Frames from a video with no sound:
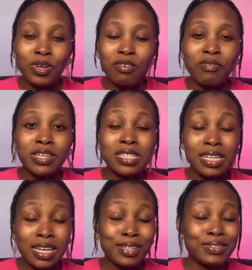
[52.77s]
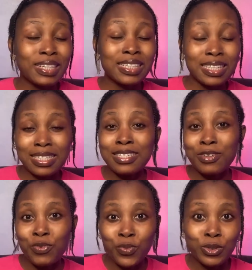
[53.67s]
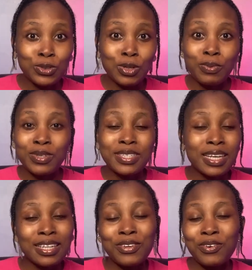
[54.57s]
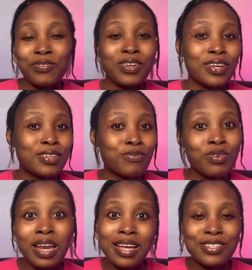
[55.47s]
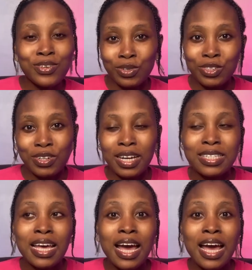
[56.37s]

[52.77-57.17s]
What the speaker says: invite and actually getting a remote job or signing off a freelance contract.